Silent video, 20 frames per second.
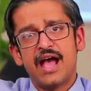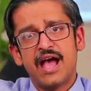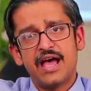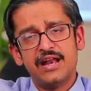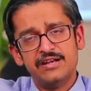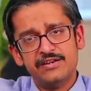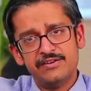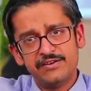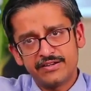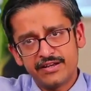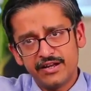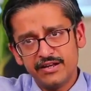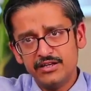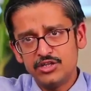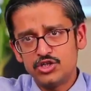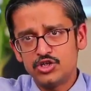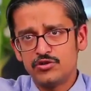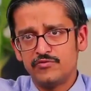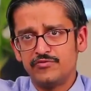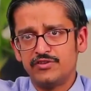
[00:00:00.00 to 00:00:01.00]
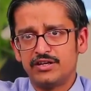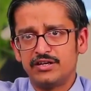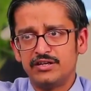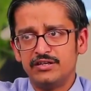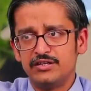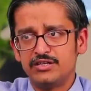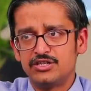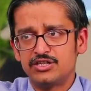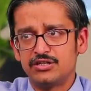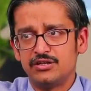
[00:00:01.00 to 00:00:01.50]
and recognition of the
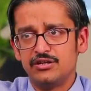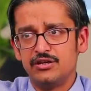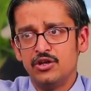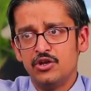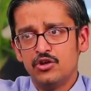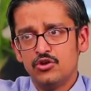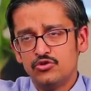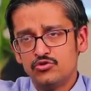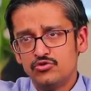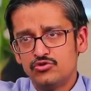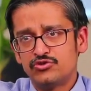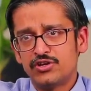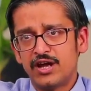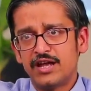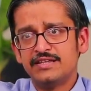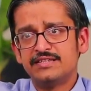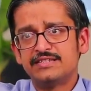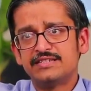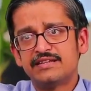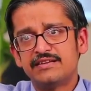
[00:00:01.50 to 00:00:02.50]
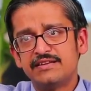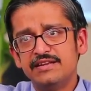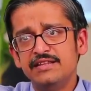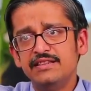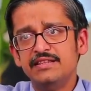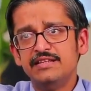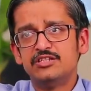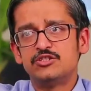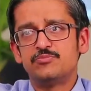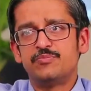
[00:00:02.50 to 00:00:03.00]
condition to try and screen
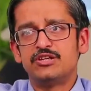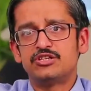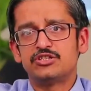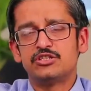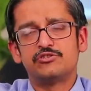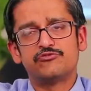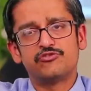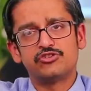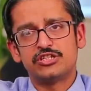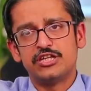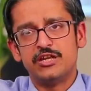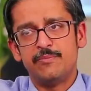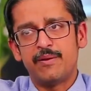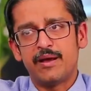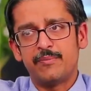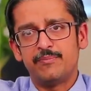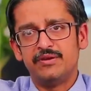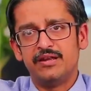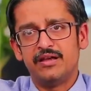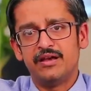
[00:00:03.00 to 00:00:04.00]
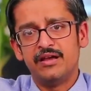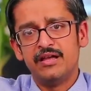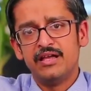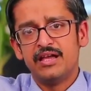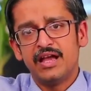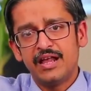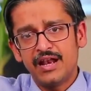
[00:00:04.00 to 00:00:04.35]
these patients for sleep apnea.